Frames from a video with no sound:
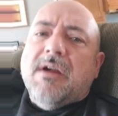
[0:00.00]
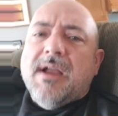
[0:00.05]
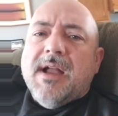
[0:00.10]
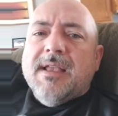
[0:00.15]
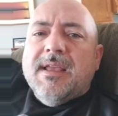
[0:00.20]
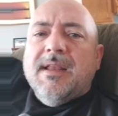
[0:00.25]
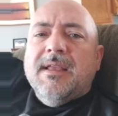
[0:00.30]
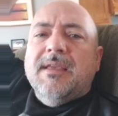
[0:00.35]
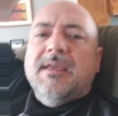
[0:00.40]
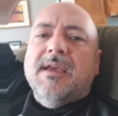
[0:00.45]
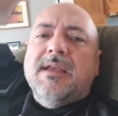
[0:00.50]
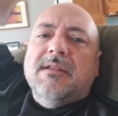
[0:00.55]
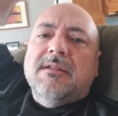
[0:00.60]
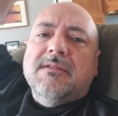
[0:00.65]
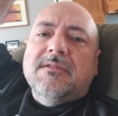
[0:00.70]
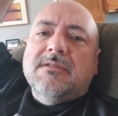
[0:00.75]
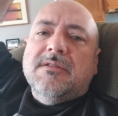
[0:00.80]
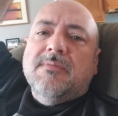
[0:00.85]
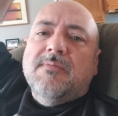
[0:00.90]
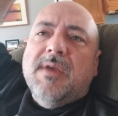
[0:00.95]
I didn't
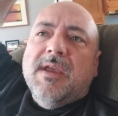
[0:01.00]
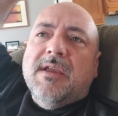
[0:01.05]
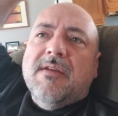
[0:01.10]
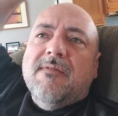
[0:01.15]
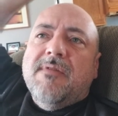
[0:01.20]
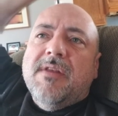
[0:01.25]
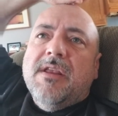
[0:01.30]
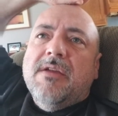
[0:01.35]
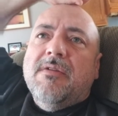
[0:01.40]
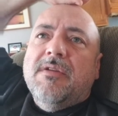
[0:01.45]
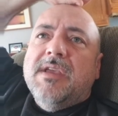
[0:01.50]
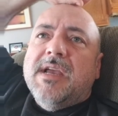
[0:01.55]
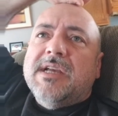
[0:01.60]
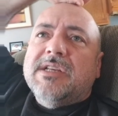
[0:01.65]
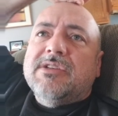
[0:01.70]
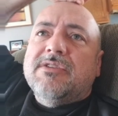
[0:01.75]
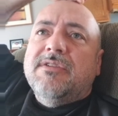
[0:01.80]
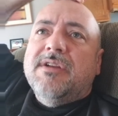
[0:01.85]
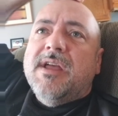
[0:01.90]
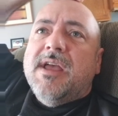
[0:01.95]
get to make a video
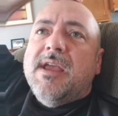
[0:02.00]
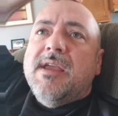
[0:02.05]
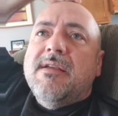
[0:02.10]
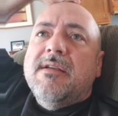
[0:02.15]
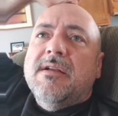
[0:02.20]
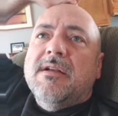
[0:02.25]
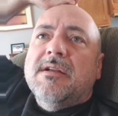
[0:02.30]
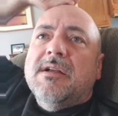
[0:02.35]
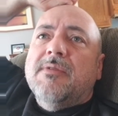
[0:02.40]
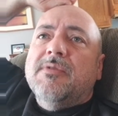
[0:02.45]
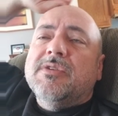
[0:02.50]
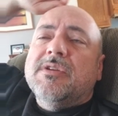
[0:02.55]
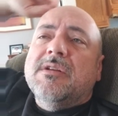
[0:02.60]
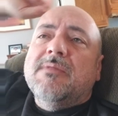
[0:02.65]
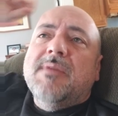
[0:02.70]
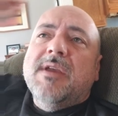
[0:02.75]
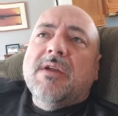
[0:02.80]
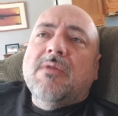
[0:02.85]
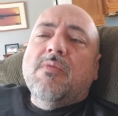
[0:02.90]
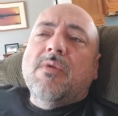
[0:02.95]
yesterday. I was going to
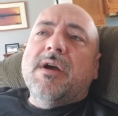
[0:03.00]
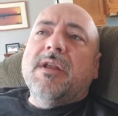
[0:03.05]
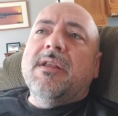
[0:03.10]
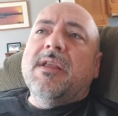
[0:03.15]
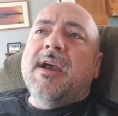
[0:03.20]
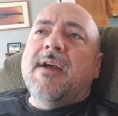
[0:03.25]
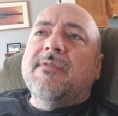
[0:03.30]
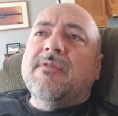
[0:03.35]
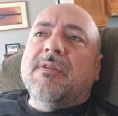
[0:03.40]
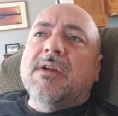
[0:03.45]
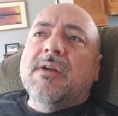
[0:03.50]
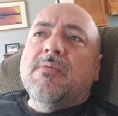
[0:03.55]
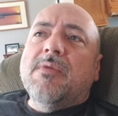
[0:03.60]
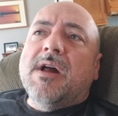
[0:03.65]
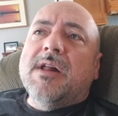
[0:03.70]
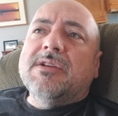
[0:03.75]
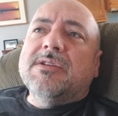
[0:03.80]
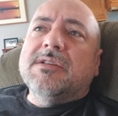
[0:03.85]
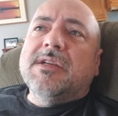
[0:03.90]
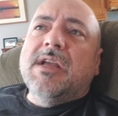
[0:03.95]
make one after I
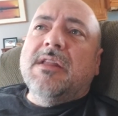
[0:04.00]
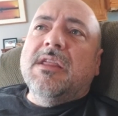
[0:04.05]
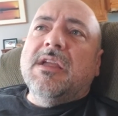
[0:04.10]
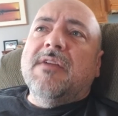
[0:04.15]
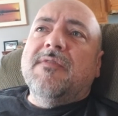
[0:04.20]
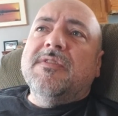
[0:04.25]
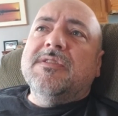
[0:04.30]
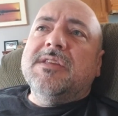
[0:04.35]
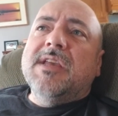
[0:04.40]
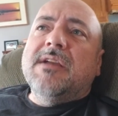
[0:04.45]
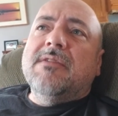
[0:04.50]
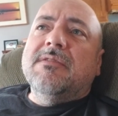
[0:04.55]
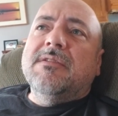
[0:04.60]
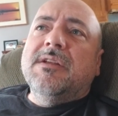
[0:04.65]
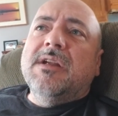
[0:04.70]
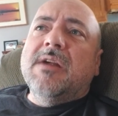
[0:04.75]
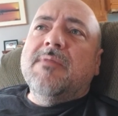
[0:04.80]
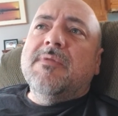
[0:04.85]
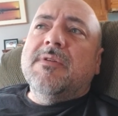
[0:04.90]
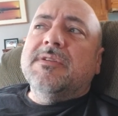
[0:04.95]
watched Killing of a Sacred
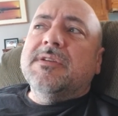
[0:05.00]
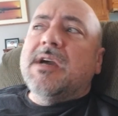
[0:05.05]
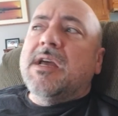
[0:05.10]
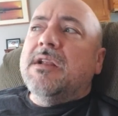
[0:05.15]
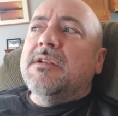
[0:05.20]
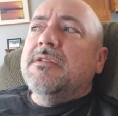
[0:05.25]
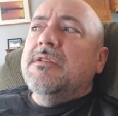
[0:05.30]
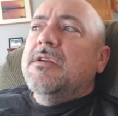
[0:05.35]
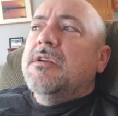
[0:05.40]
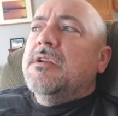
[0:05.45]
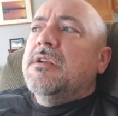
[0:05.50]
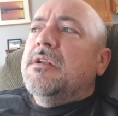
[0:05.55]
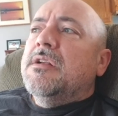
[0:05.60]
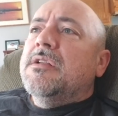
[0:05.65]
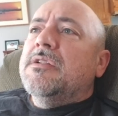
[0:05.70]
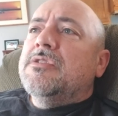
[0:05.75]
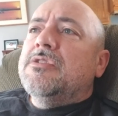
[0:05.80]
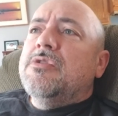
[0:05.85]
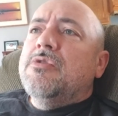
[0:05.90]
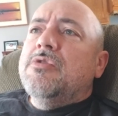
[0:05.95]
Deer, but it's kind of
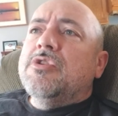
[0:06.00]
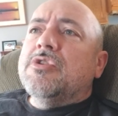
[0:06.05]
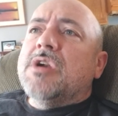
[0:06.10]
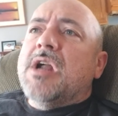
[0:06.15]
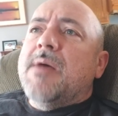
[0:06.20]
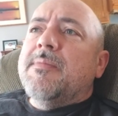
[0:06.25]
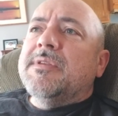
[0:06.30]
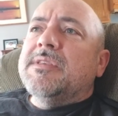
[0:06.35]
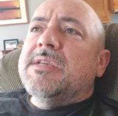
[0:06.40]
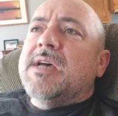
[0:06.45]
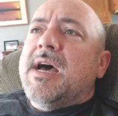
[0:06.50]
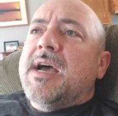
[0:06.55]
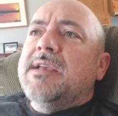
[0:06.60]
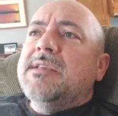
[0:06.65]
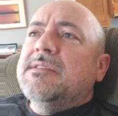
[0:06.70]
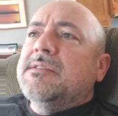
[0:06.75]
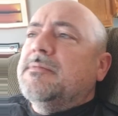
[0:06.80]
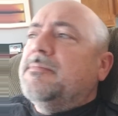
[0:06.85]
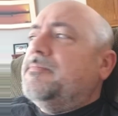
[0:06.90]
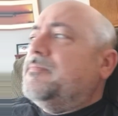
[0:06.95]
too
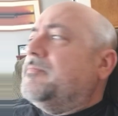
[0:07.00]
traumatized.